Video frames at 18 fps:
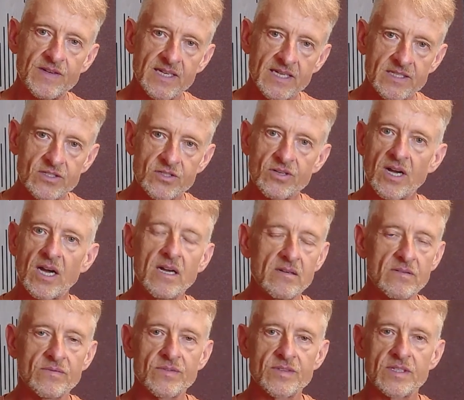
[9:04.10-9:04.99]
his
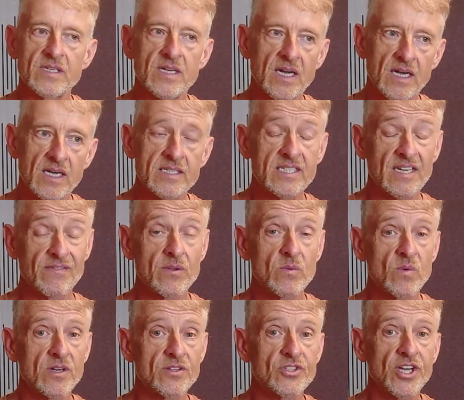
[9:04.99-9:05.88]
drones. It's definitely
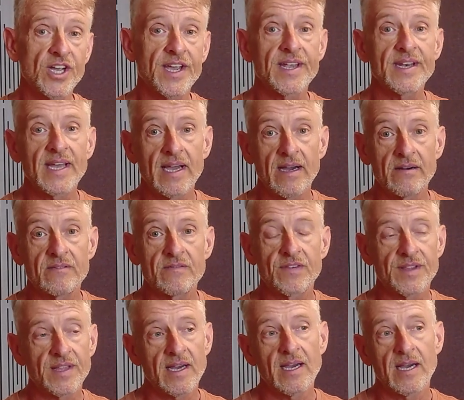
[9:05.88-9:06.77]
worth checking out for
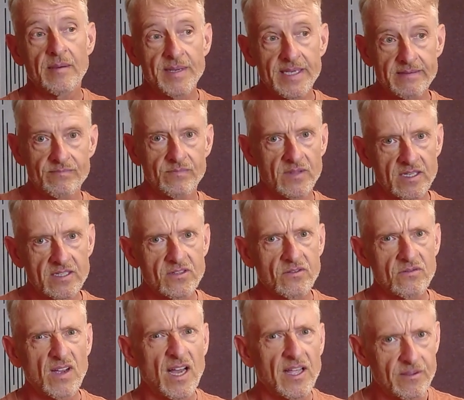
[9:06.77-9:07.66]
that. I mean, there's
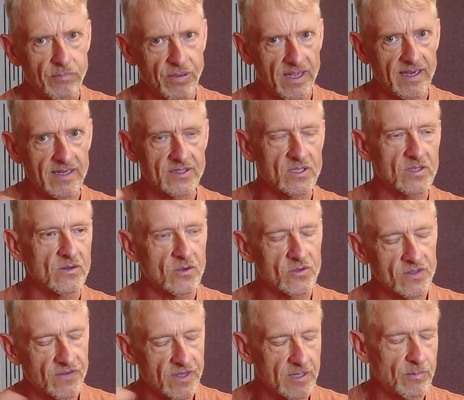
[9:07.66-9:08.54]
other players, lots of
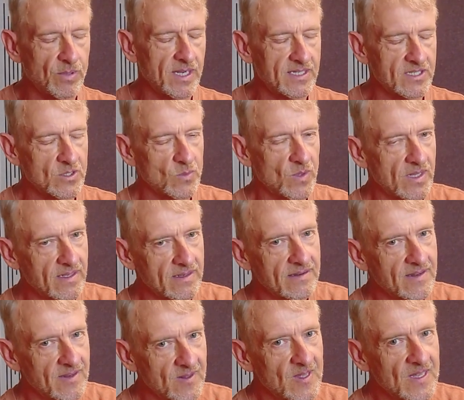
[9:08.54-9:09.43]
other players as well that
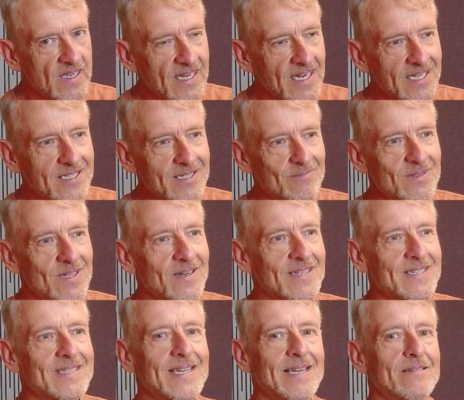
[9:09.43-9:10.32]
get some nice
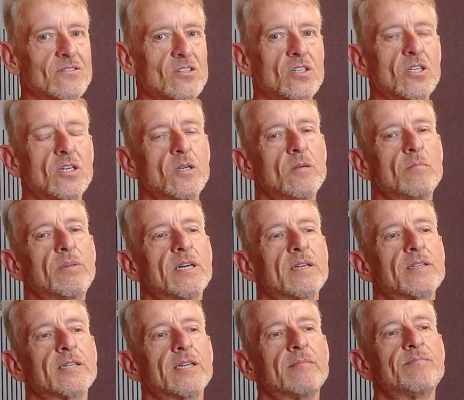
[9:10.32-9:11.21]
sounds too. But
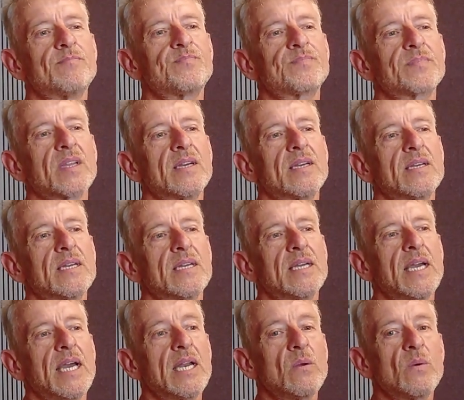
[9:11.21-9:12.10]

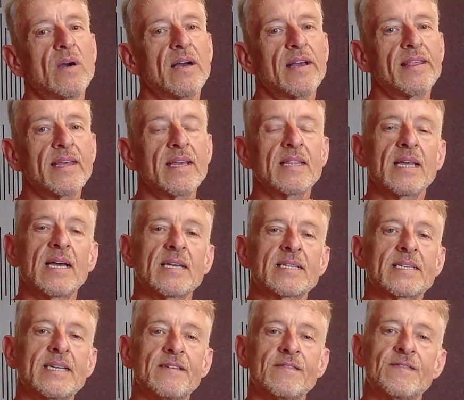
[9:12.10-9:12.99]
anyway, I think that's
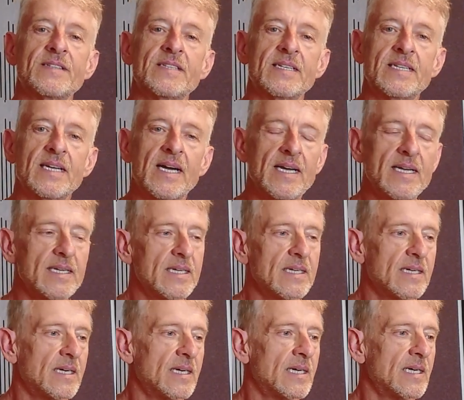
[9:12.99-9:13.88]
it for today.
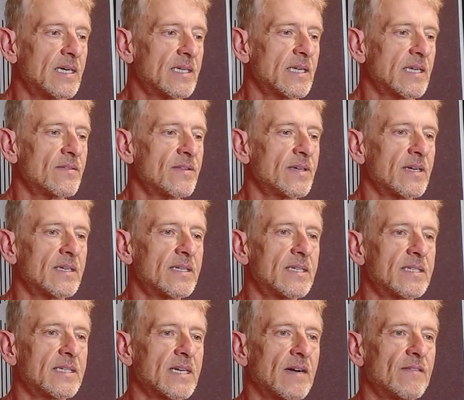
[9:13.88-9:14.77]
I don't think I need to
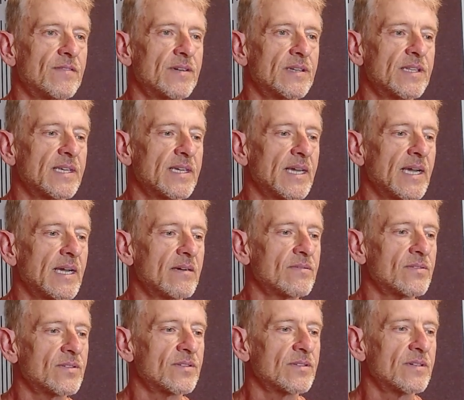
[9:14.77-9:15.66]
cover anything
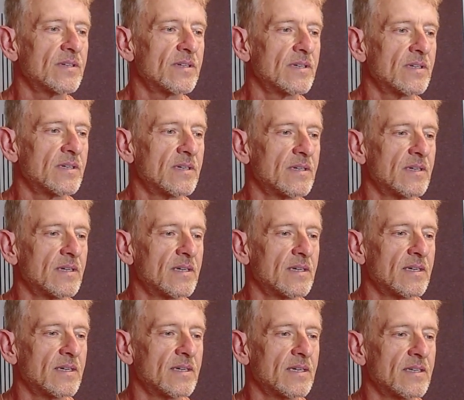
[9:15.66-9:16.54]
else.
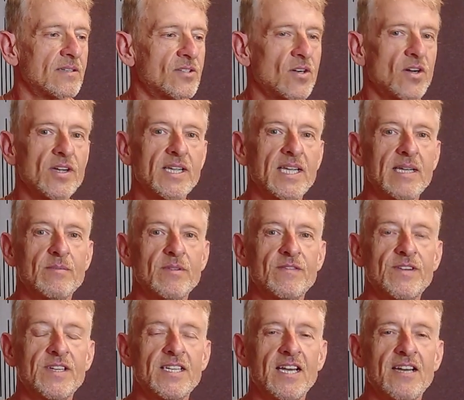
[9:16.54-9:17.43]
Try and keep the
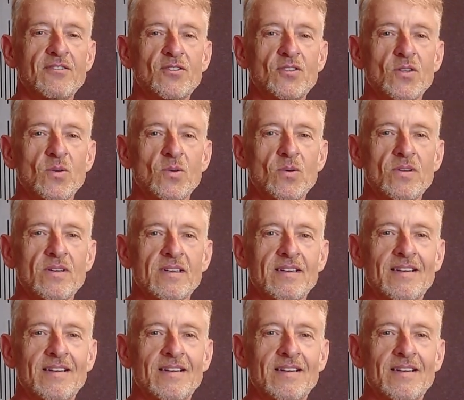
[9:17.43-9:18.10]
video short.